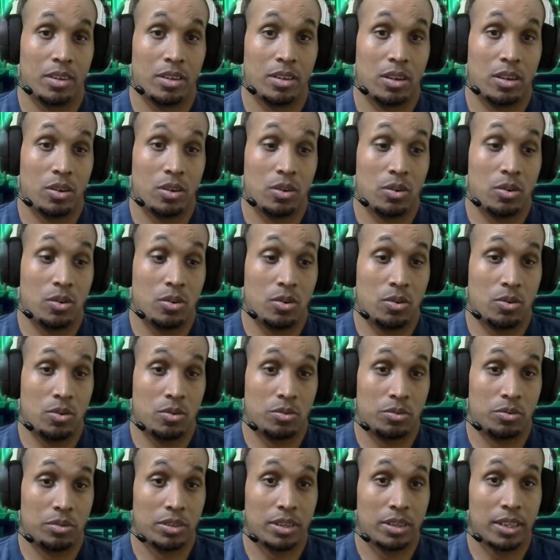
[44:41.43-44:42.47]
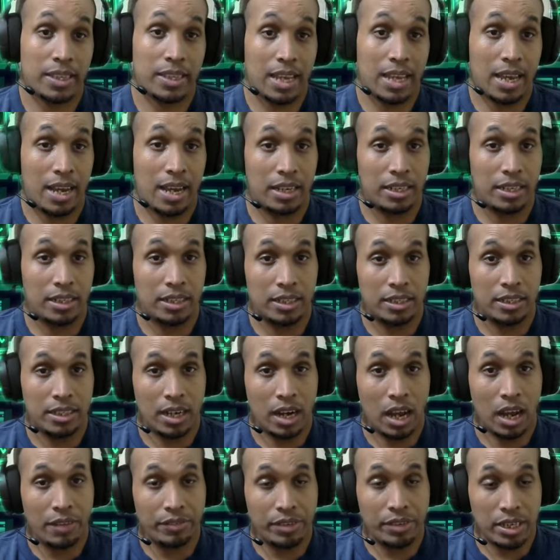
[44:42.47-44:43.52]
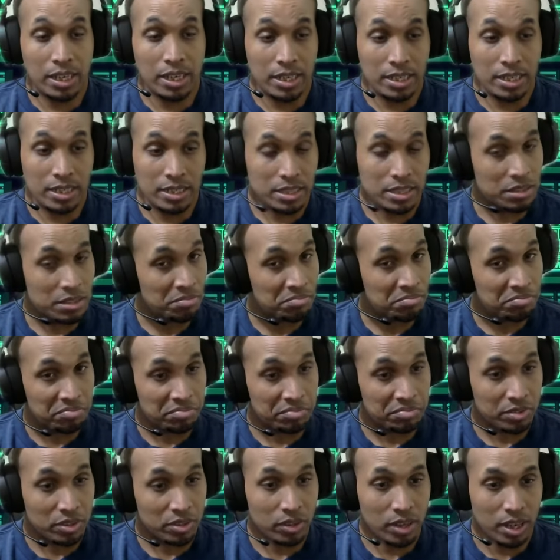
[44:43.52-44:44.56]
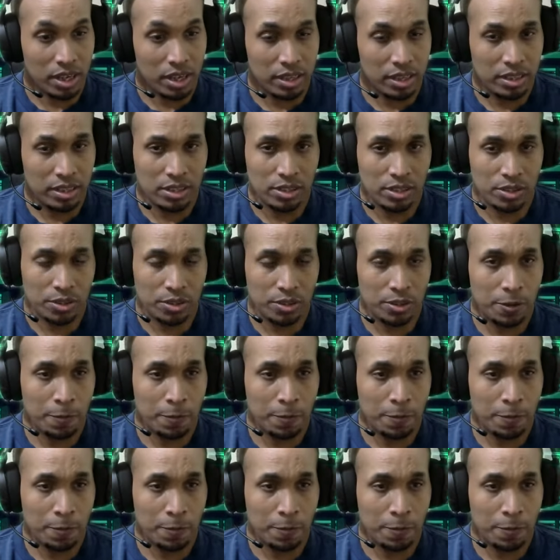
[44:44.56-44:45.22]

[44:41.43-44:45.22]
Oh, look at that. He didn't have the ace. Okay, good.